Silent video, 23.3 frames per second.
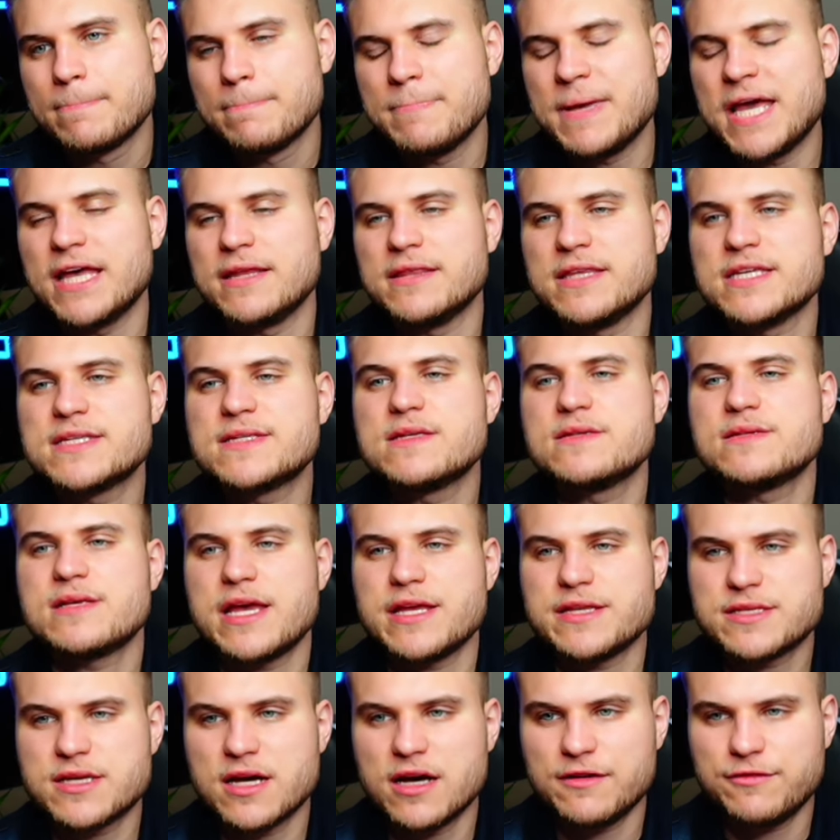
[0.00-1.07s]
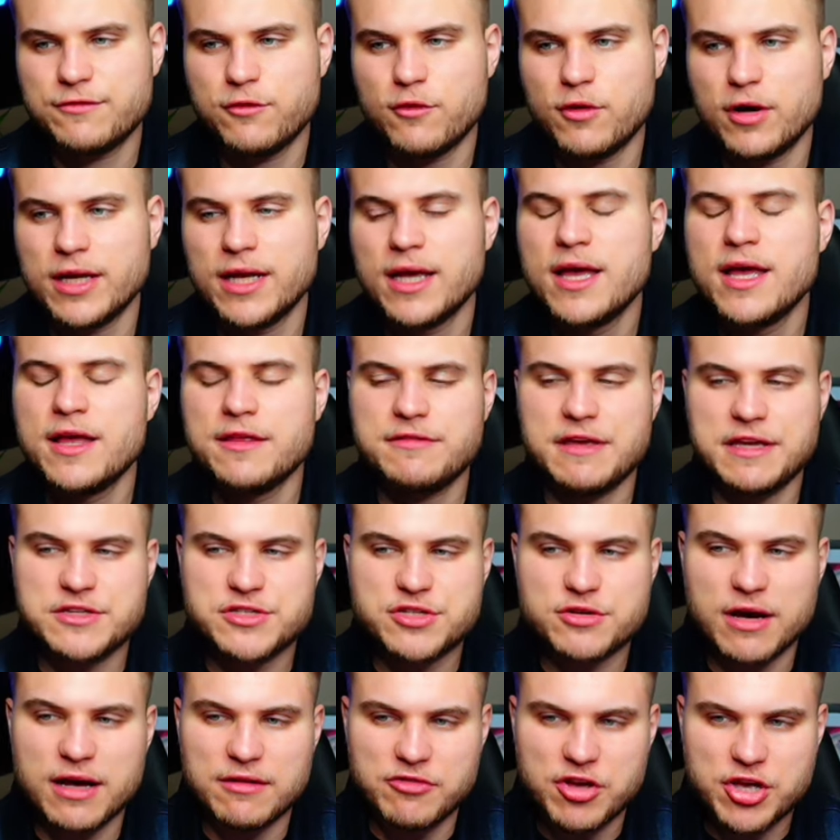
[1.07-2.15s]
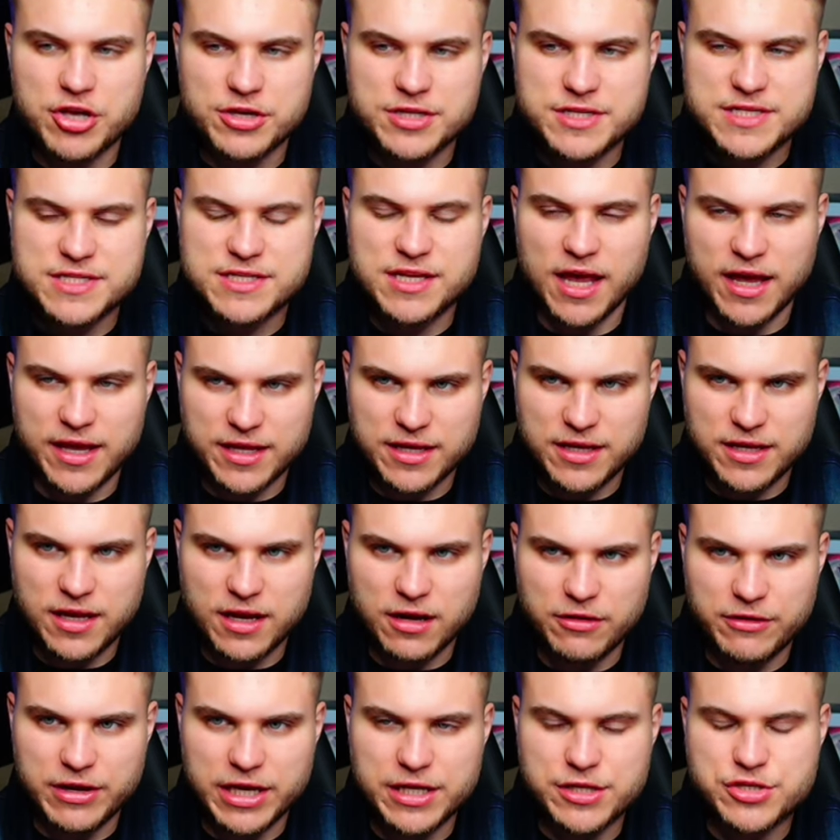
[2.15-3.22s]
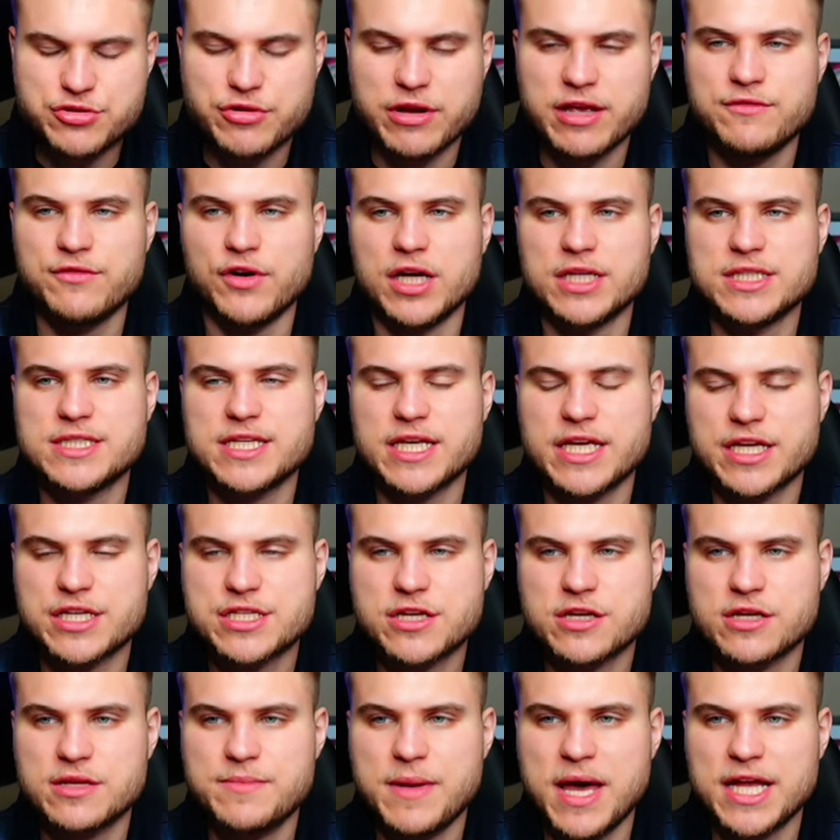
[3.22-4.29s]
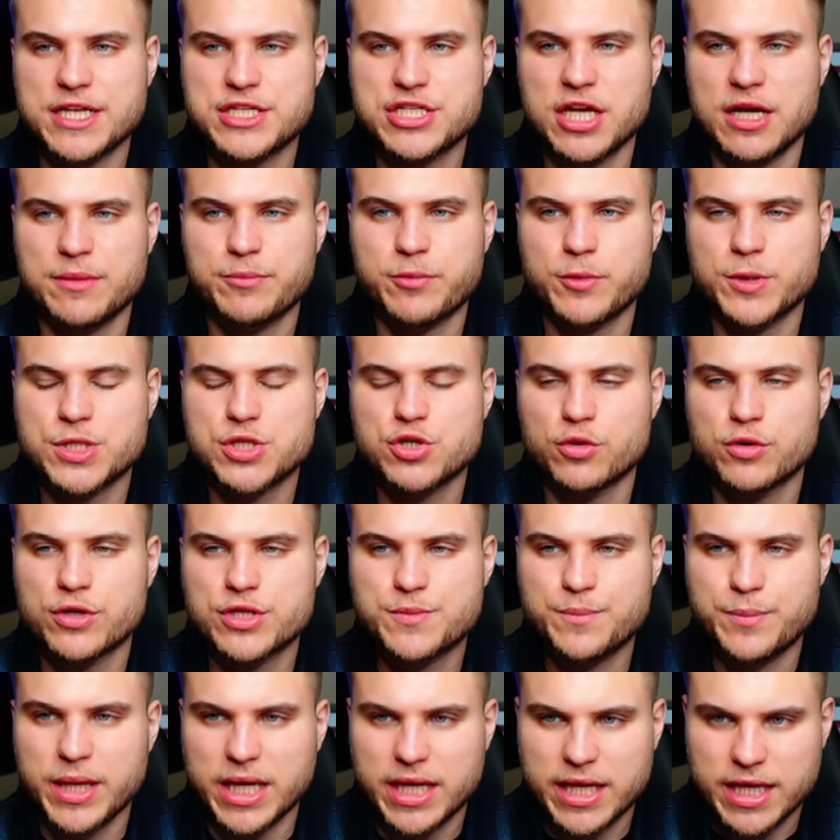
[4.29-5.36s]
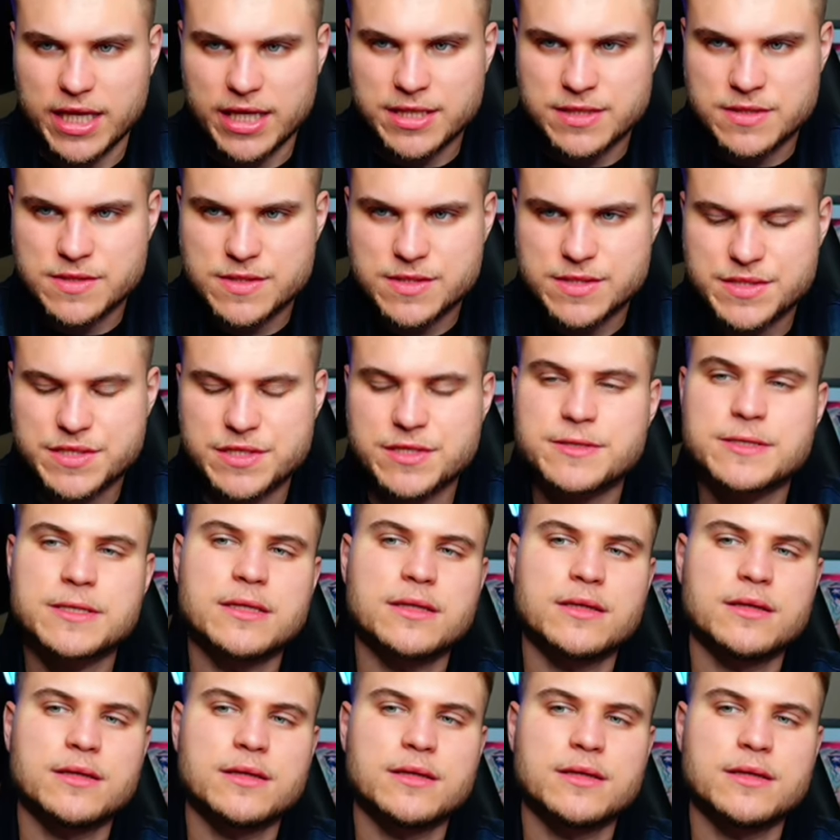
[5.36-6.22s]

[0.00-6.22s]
Man, this is a tough one. They do have a good secondary. Trayvon Diggs could match up with George Pickens.